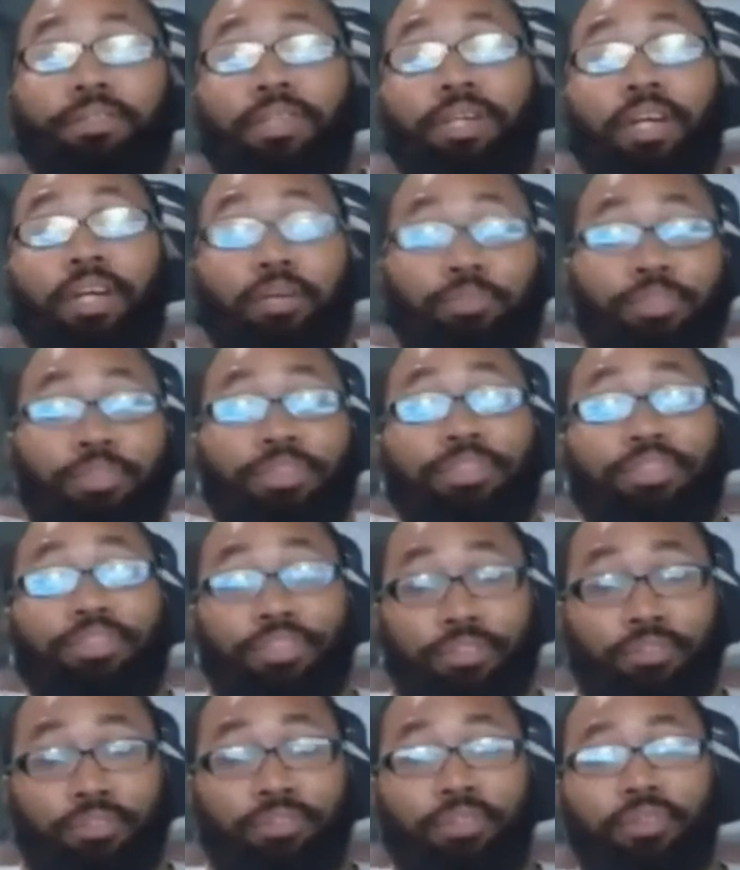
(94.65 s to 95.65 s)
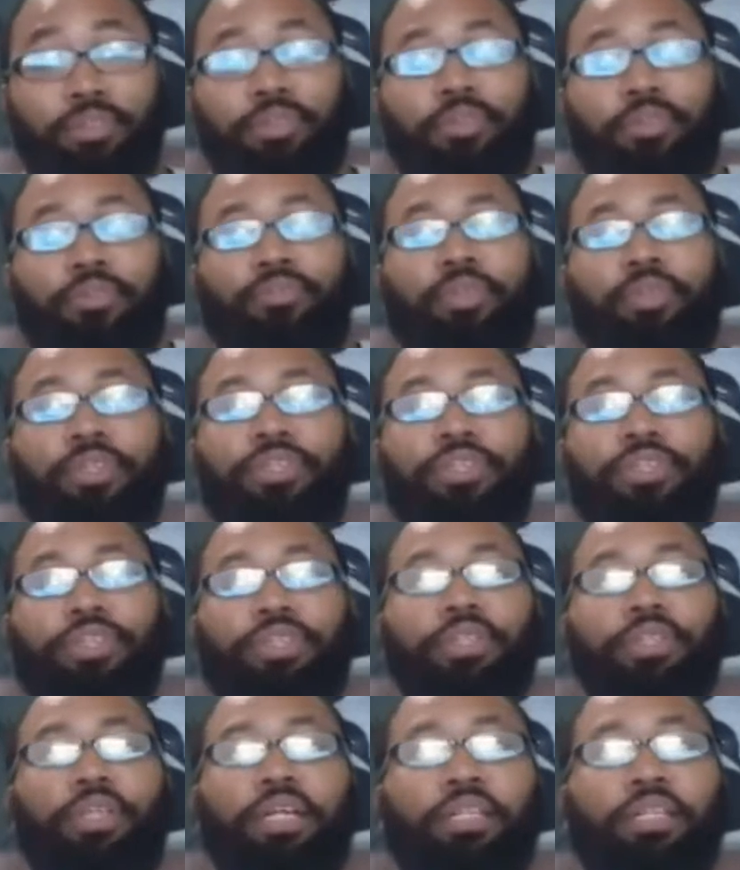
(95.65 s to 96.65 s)
John Hopkins
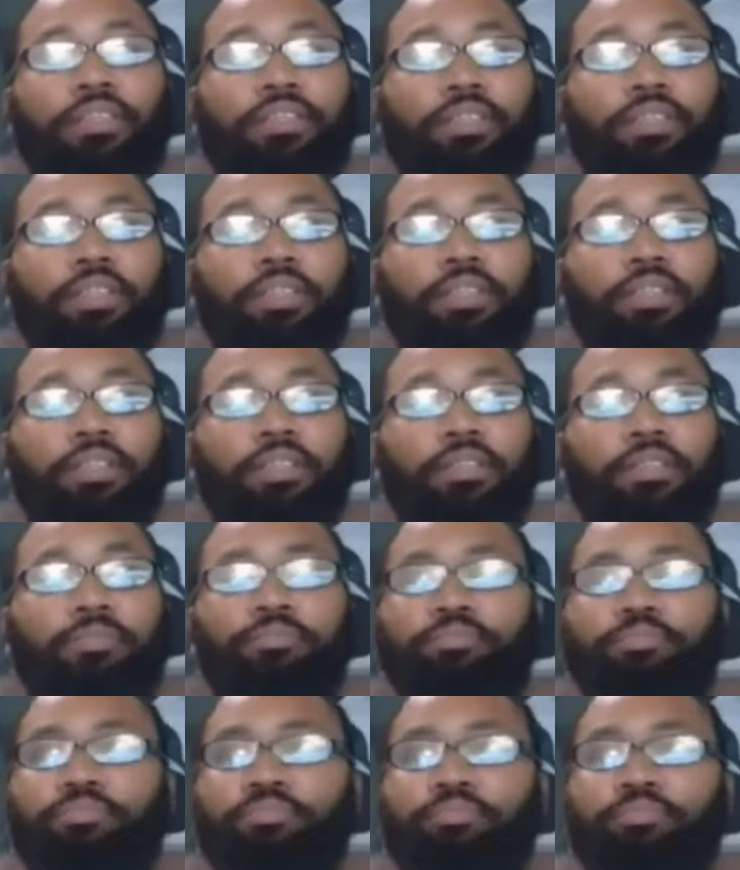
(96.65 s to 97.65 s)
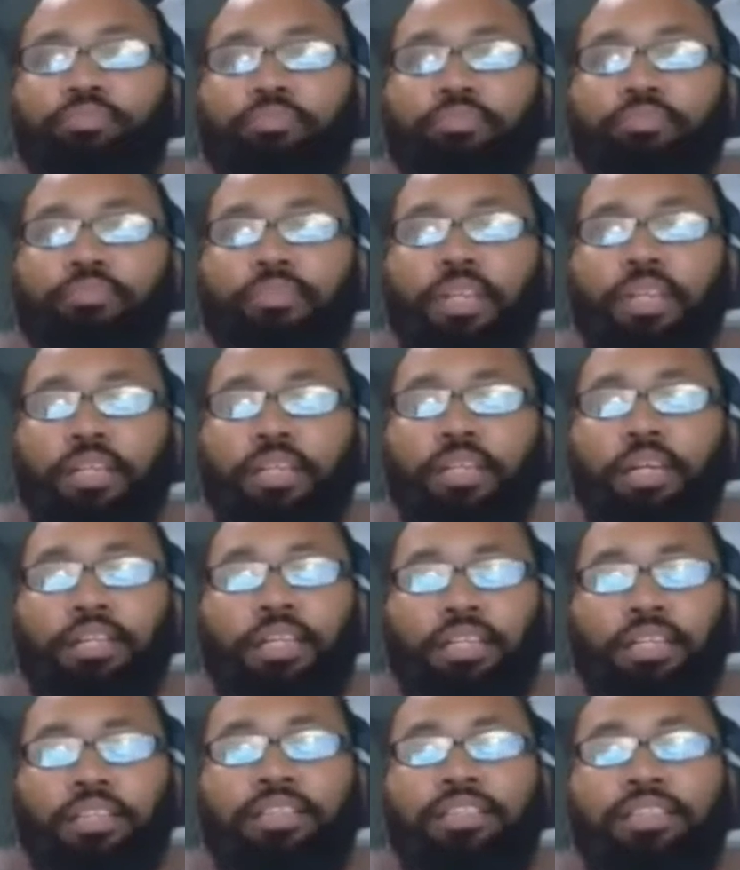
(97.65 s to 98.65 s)
University, actually. Uh, I, th- I,
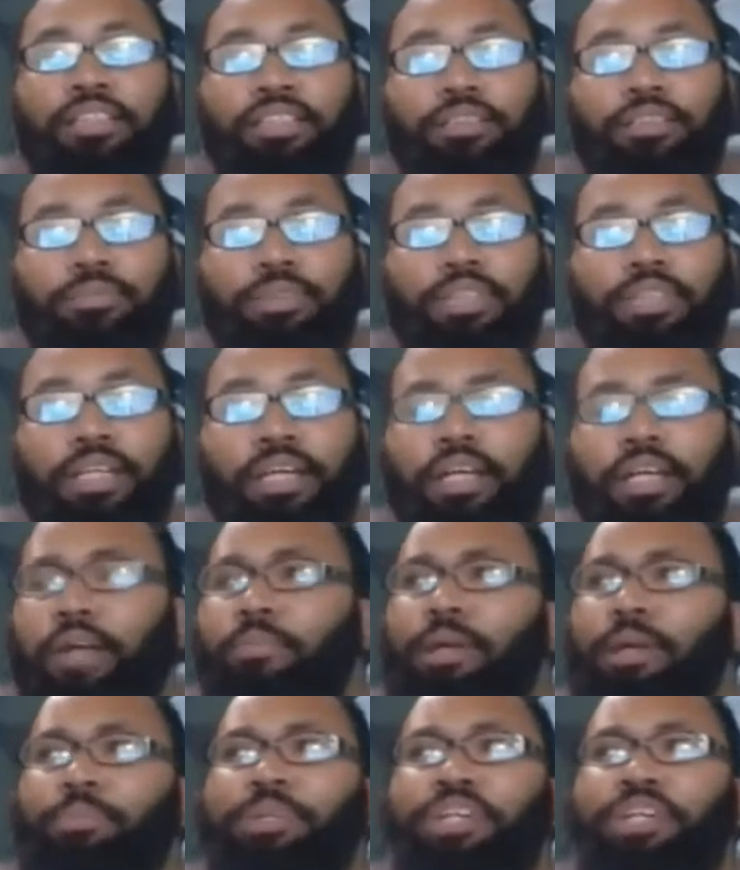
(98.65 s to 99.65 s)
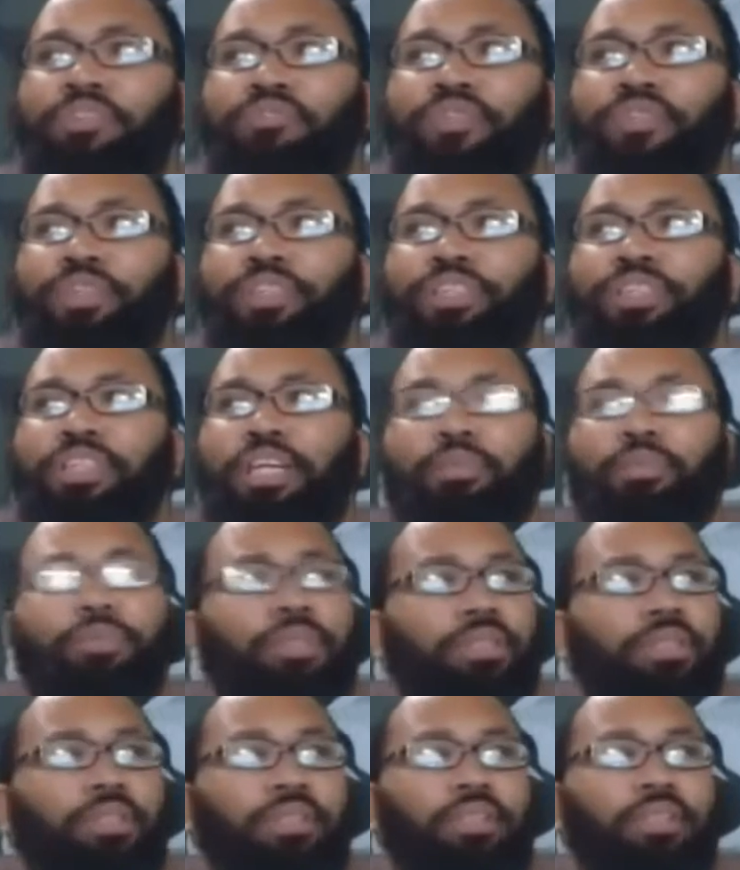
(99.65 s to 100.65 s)
think assisted with that. I might be confusing that
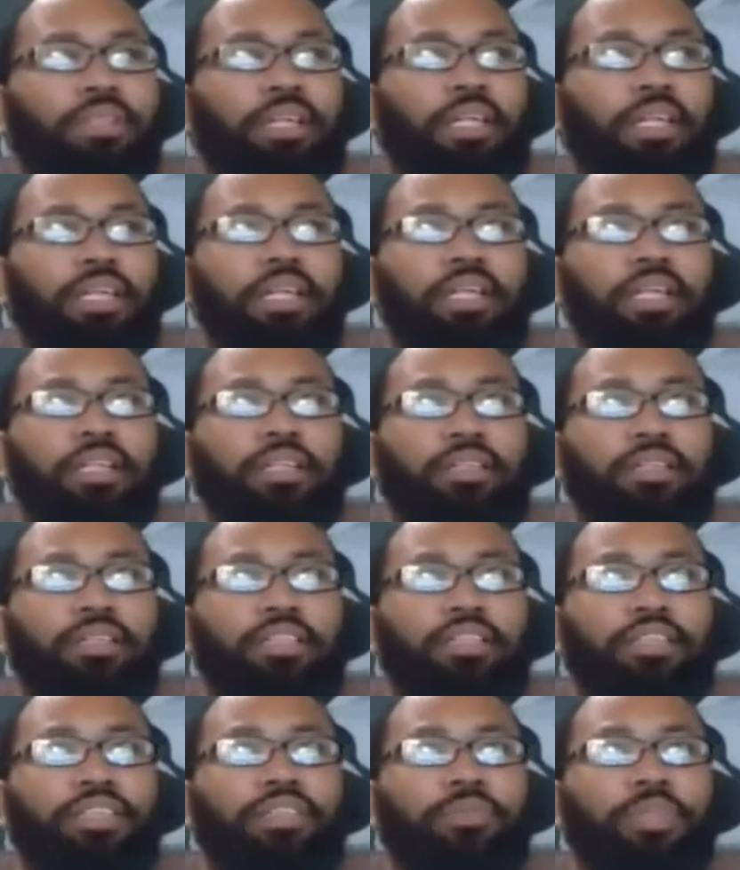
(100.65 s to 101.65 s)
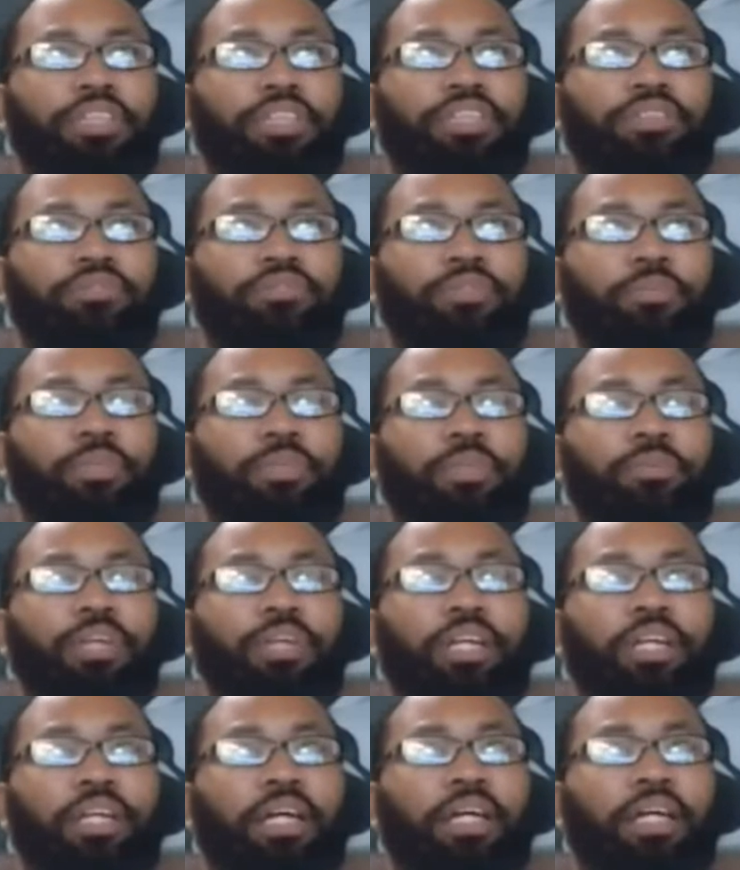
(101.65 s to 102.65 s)
with the HeLa situation from
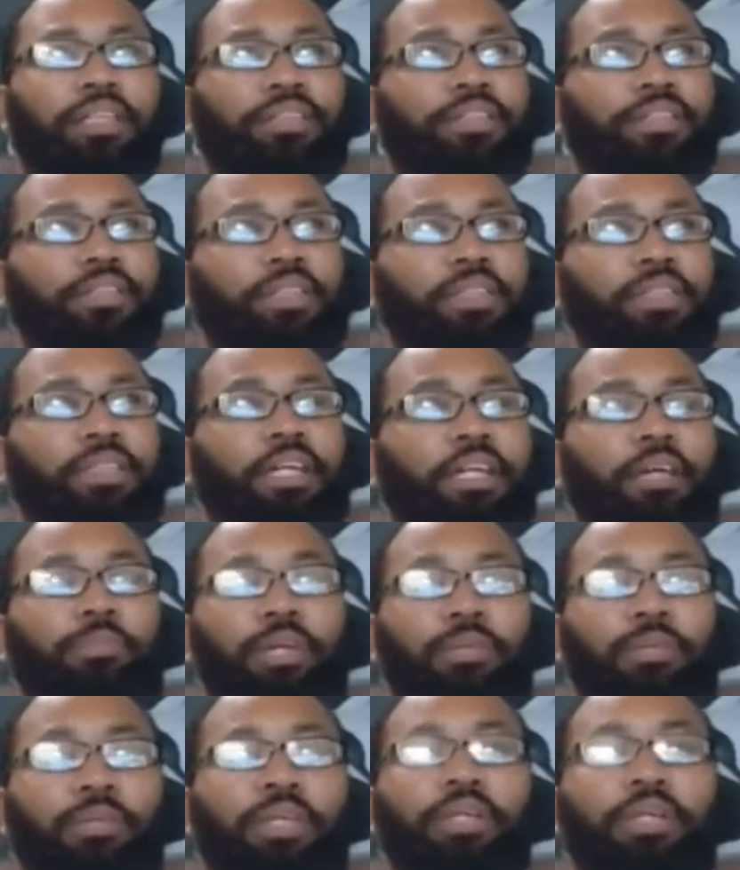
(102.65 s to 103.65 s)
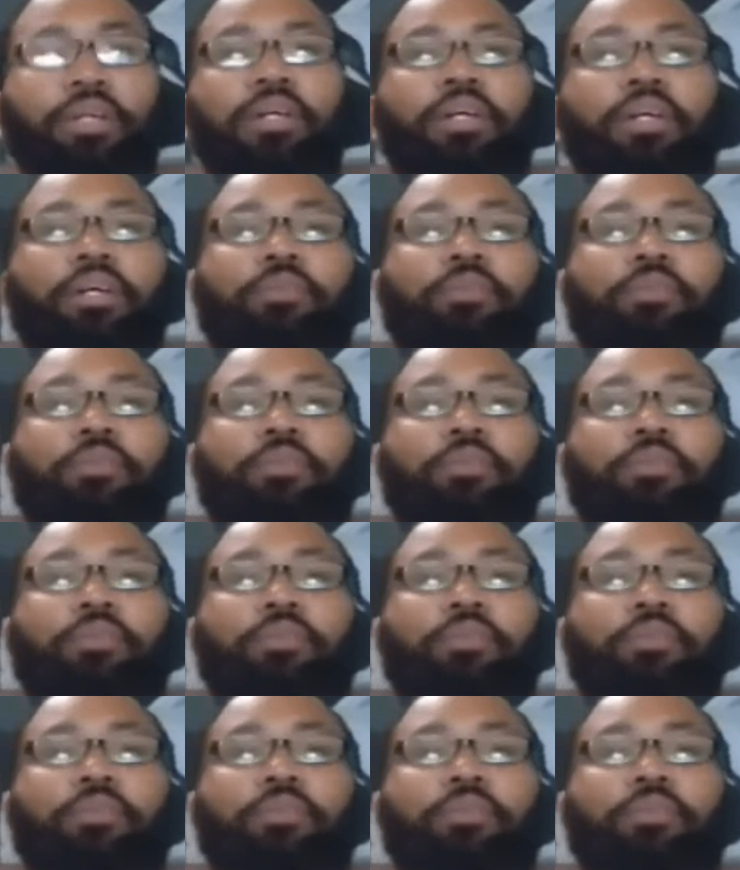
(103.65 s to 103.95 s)
Henrietta Lacks. Uh, maybe.